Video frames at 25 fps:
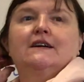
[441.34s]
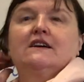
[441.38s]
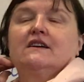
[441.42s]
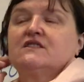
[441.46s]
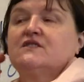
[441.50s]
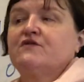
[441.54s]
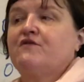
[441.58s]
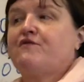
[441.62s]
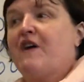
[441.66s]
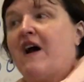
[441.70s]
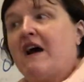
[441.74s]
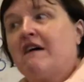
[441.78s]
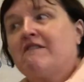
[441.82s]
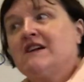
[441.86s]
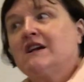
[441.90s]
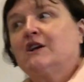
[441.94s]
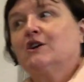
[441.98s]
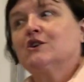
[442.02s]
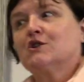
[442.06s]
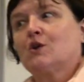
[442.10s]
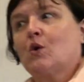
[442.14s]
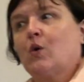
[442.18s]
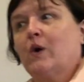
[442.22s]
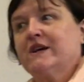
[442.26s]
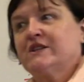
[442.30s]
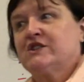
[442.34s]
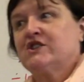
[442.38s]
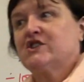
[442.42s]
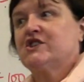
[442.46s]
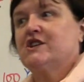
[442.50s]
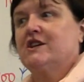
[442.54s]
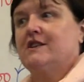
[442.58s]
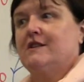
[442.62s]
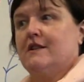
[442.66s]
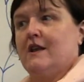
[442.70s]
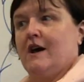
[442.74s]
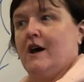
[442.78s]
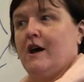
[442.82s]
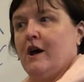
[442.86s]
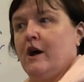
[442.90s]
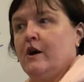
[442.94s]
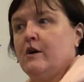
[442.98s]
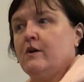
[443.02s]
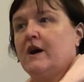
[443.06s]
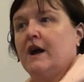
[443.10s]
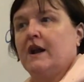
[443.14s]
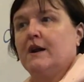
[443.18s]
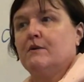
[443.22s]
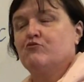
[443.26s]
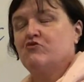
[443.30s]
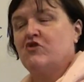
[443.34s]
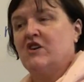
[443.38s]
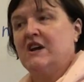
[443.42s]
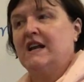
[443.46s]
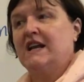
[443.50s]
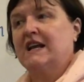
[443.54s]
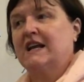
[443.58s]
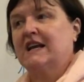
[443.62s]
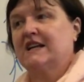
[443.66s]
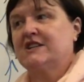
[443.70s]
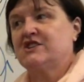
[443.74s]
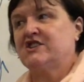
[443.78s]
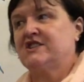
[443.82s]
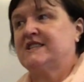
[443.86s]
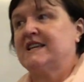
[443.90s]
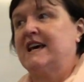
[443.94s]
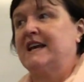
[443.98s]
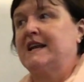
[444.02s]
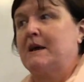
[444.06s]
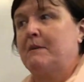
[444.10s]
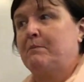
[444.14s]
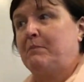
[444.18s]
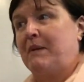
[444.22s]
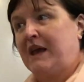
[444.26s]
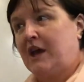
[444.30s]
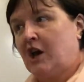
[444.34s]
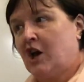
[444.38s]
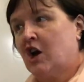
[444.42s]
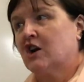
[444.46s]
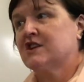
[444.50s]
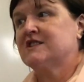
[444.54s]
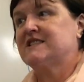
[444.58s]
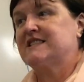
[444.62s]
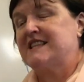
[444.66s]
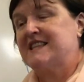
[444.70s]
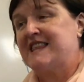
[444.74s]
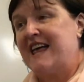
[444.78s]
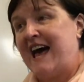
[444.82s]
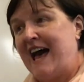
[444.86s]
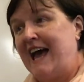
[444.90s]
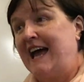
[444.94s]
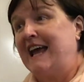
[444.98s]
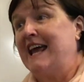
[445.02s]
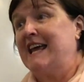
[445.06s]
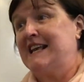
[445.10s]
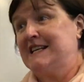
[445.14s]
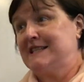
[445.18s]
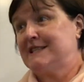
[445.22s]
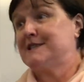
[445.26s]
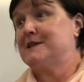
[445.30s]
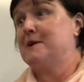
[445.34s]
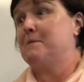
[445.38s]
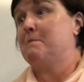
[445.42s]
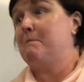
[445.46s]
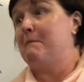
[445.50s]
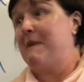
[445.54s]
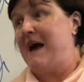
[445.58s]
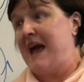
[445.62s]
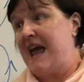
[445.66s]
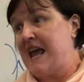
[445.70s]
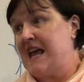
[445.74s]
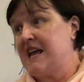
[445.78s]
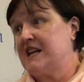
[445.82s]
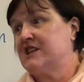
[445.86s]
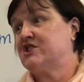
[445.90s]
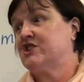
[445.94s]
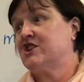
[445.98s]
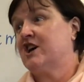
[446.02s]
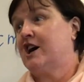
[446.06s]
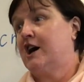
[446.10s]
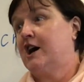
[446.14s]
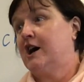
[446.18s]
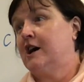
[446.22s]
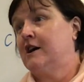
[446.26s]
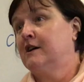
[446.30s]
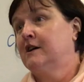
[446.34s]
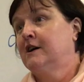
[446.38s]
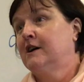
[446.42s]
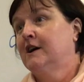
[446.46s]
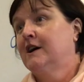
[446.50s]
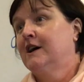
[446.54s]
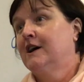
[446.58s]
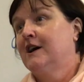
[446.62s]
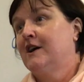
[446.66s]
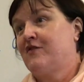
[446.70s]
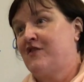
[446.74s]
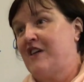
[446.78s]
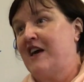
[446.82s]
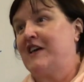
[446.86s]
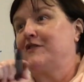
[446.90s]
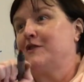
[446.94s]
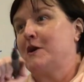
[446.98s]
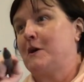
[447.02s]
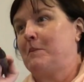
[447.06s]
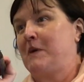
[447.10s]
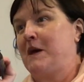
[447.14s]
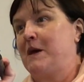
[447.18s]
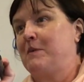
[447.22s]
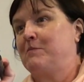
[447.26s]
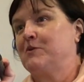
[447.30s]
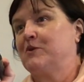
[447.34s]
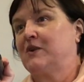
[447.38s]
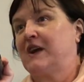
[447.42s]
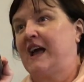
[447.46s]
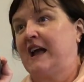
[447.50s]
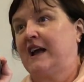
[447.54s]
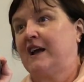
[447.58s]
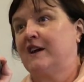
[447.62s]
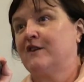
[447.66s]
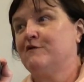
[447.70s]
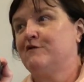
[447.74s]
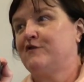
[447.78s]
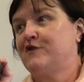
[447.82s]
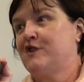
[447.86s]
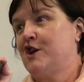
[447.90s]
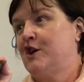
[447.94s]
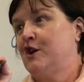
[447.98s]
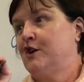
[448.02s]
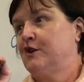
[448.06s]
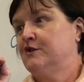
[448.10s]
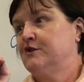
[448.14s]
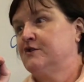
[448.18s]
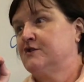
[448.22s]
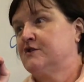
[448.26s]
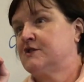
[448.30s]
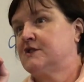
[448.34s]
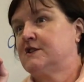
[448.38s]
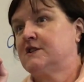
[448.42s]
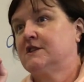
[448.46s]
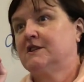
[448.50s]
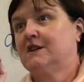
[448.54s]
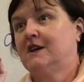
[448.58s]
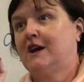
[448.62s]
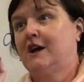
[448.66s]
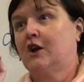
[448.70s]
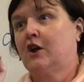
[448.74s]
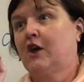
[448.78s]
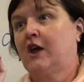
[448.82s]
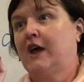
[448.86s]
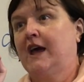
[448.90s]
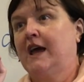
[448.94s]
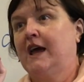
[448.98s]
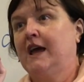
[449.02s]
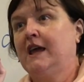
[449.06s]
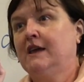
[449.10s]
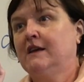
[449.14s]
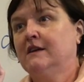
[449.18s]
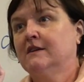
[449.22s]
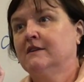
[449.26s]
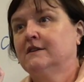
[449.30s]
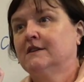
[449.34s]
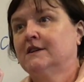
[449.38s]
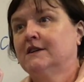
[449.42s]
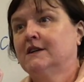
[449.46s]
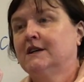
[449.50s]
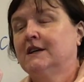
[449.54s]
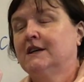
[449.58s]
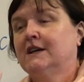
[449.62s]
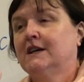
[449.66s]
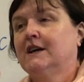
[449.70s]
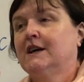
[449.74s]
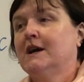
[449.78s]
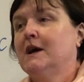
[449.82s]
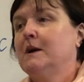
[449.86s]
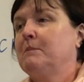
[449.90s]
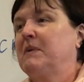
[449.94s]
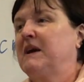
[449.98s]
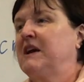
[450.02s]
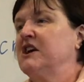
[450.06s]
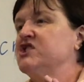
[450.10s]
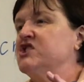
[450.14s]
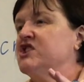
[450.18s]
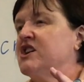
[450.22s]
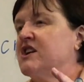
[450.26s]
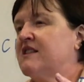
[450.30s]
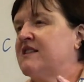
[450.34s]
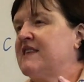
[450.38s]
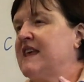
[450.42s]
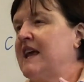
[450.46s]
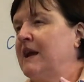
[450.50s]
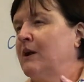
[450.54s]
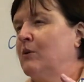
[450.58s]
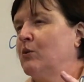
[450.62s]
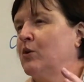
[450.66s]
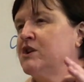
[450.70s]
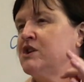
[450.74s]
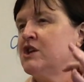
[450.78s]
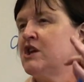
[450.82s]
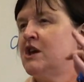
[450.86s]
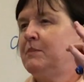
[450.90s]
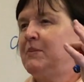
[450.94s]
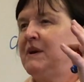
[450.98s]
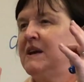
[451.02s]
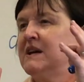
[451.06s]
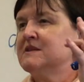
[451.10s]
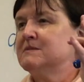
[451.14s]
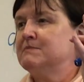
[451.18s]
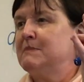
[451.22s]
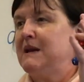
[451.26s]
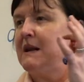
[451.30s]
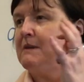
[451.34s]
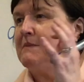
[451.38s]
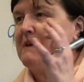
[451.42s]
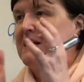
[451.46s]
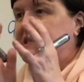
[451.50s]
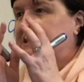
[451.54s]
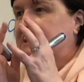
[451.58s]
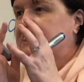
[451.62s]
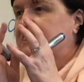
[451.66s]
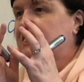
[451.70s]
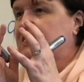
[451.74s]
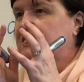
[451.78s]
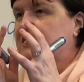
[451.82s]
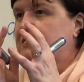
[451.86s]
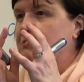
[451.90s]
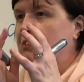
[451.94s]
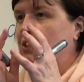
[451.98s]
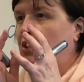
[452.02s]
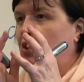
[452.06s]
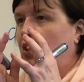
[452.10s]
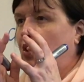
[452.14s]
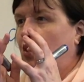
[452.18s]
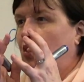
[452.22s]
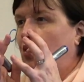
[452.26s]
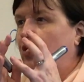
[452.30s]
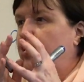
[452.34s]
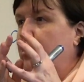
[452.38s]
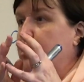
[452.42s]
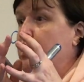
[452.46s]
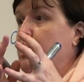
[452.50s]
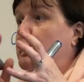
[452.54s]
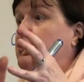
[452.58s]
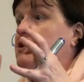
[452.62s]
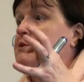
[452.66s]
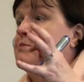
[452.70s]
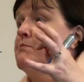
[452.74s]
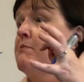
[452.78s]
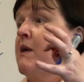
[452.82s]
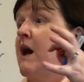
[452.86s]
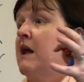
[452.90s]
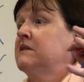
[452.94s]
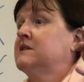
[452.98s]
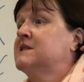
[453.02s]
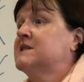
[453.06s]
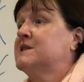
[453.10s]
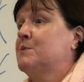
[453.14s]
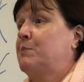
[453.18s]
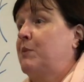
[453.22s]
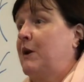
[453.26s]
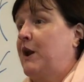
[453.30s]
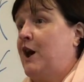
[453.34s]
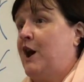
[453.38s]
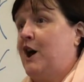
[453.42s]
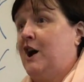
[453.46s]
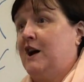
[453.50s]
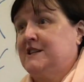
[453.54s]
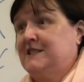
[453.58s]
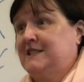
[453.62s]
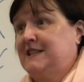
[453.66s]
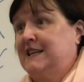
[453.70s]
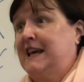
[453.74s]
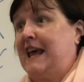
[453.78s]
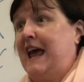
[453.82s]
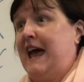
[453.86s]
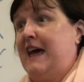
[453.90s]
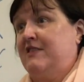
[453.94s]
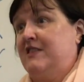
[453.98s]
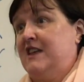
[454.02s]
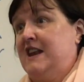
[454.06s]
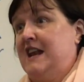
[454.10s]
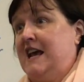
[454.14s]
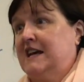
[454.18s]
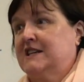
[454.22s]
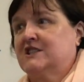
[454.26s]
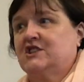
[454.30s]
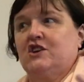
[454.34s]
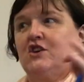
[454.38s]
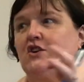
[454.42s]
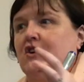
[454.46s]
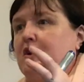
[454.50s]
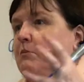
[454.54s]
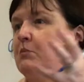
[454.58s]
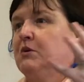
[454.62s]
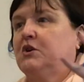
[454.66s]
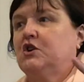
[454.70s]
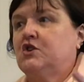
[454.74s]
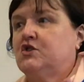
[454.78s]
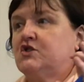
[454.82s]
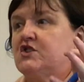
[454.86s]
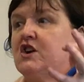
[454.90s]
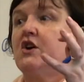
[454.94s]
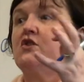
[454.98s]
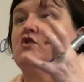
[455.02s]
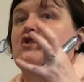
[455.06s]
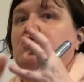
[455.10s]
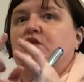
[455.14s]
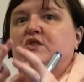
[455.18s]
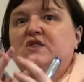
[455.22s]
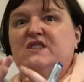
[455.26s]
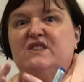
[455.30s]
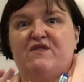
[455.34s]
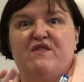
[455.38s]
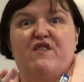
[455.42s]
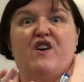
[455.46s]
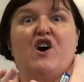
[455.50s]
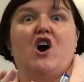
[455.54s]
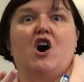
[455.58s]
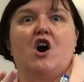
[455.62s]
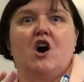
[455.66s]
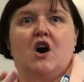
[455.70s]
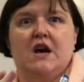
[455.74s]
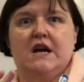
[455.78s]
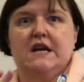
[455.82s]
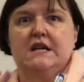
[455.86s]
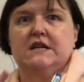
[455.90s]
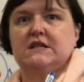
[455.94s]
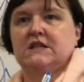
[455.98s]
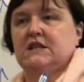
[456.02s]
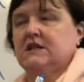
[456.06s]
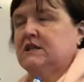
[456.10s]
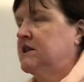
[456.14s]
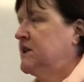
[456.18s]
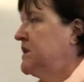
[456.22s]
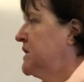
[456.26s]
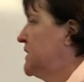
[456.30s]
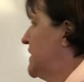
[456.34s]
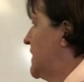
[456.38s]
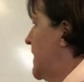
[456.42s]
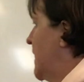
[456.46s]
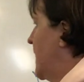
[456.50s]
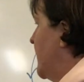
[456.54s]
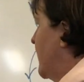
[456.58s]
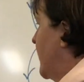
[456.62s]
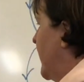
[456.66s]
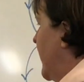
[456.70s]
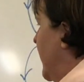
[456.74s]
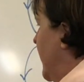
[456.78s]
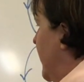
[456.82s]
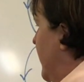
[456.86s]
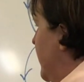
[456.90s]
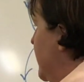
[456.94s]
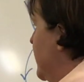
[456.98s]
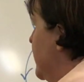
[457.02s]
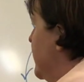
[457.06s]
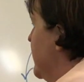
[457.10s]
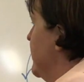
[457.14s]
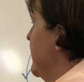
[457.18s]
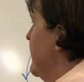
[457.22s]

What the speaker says: It's a very good question though, and I'm really glad you said it because that is the major thing that people get confused. Okay? Because you'd think, wouldn't you, because millimetres are small, that you would multiply to get the next unit, but you don't, you divide. Okay?